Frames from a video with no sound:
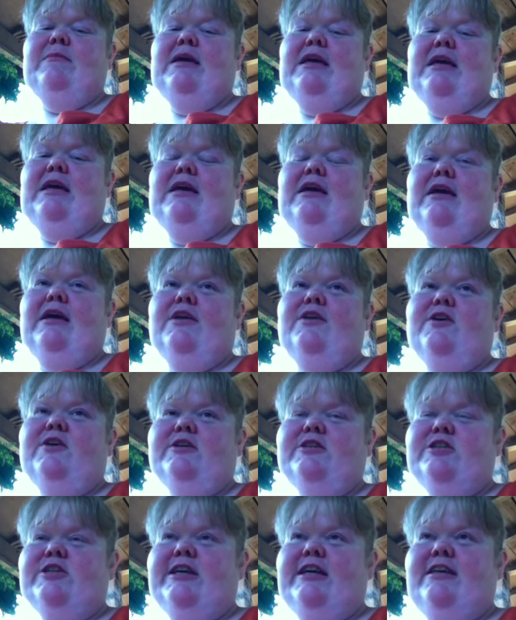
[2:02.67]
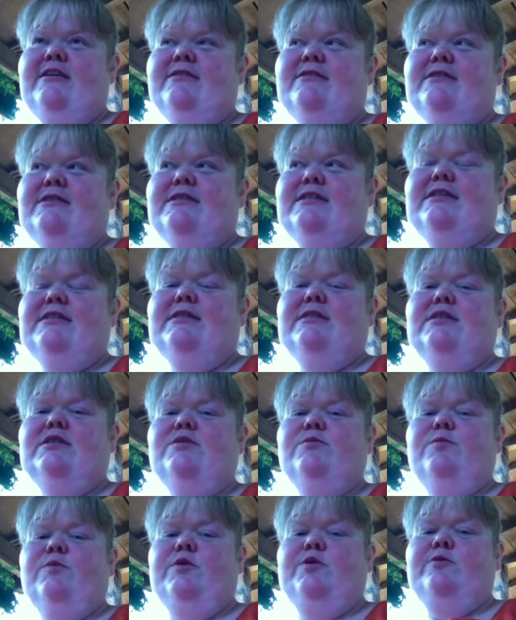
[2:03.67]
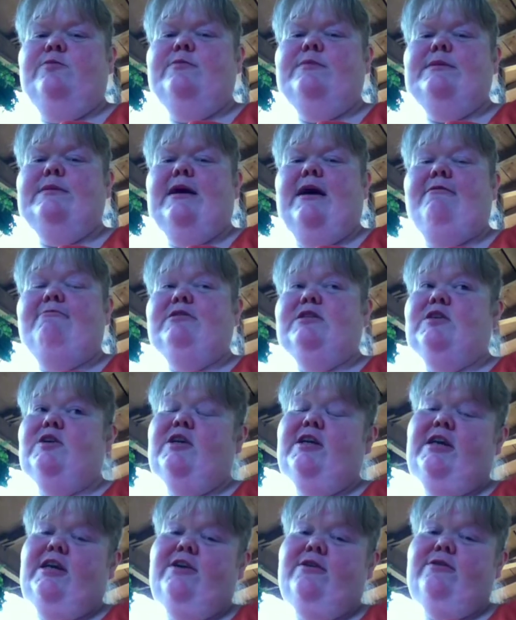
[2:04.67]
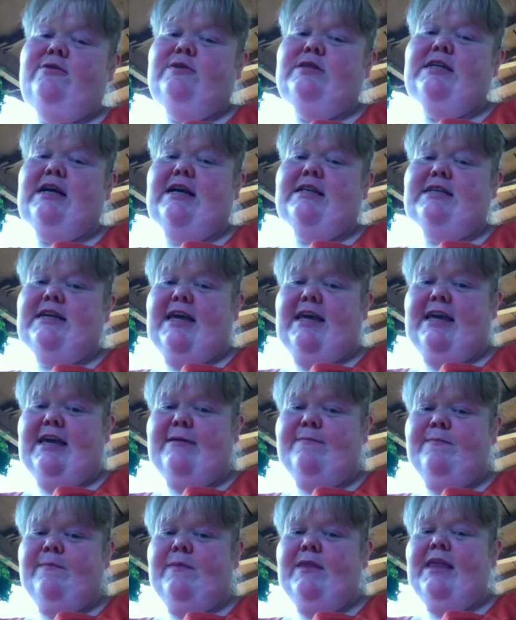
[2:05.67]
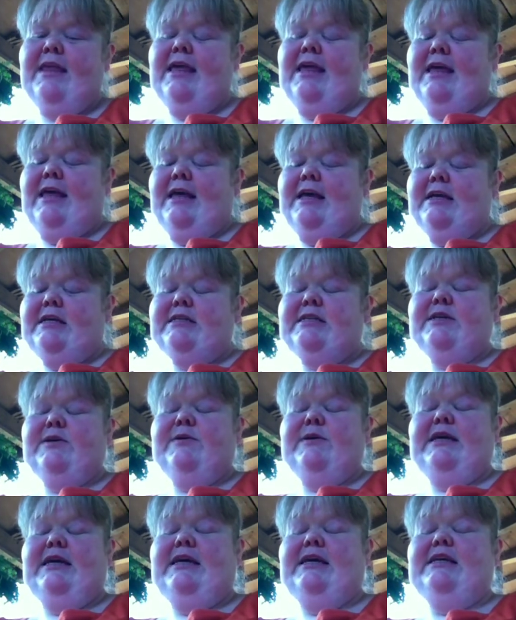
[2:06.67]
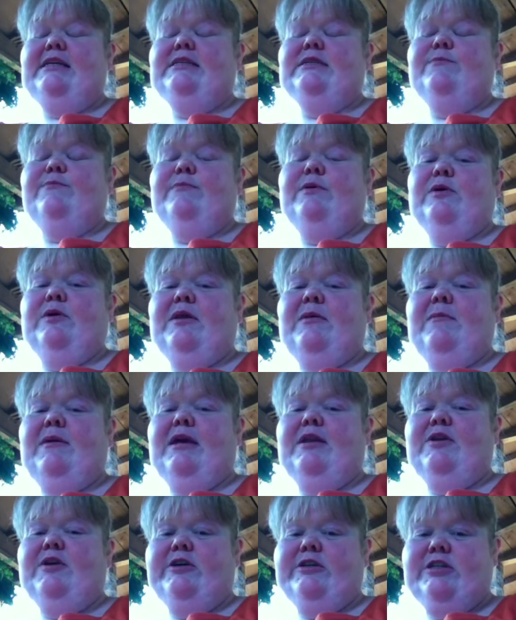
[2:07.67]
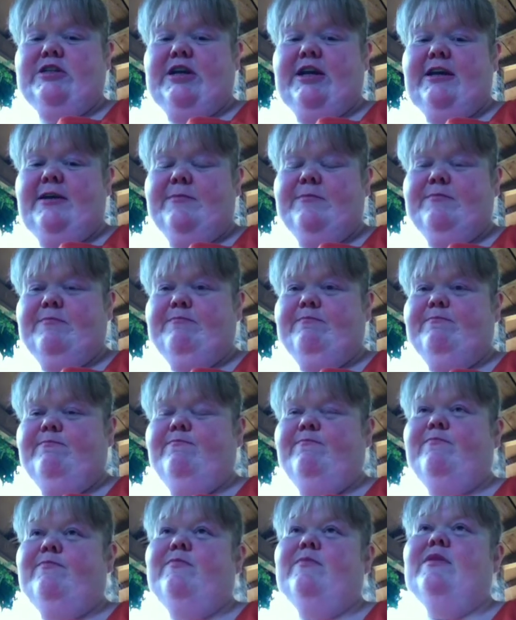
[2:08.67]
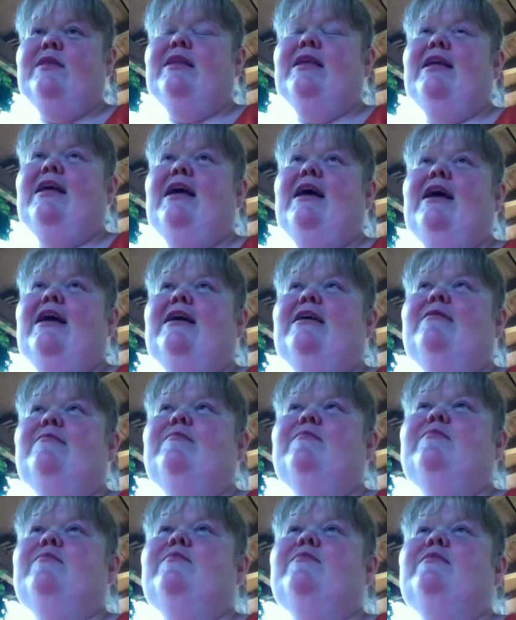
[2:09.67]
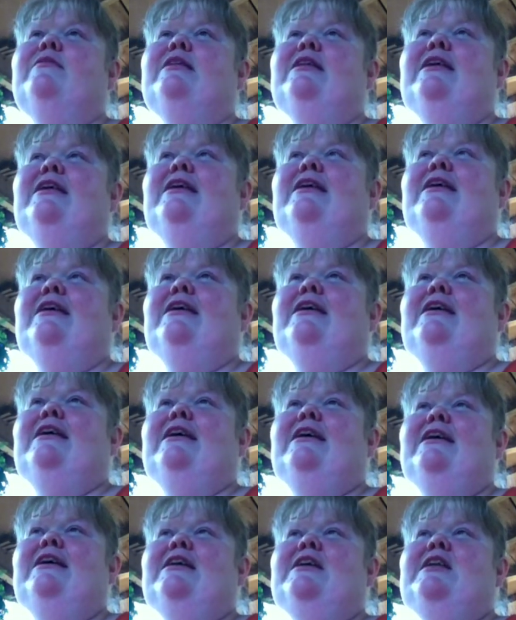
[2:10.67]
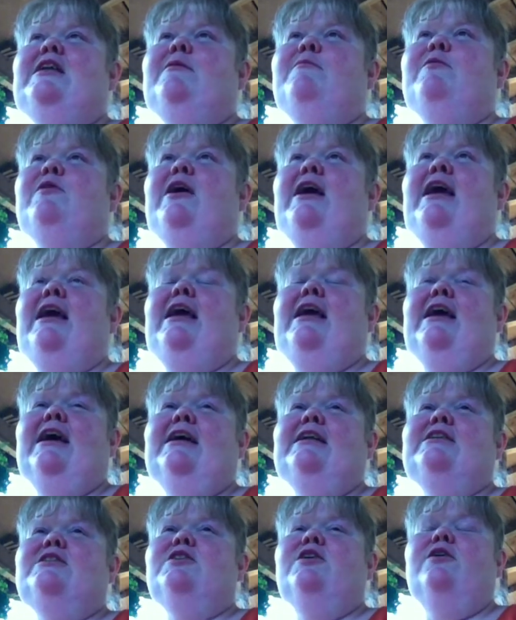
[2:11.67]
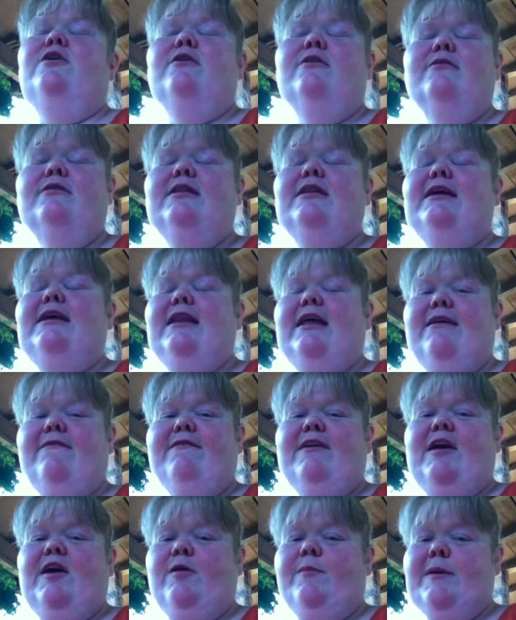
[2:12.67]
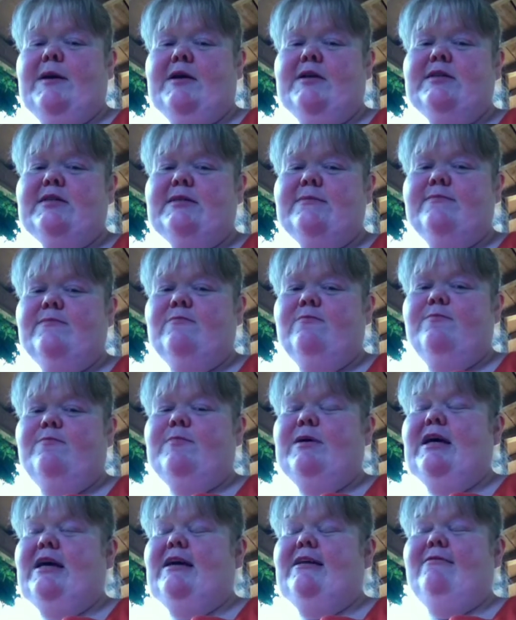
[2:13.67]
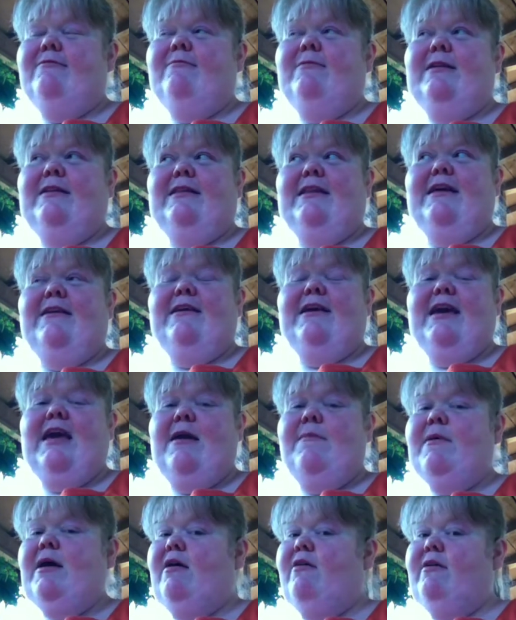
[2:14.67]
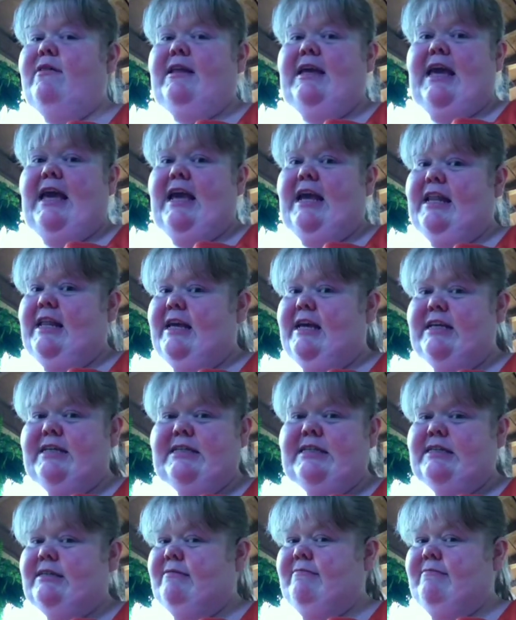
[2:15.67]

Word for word: me a nursery since the room I was going to use got taken. So he's building me a nursery. Um, number eight, I totally love Care Bears, but when they came out in the 80s,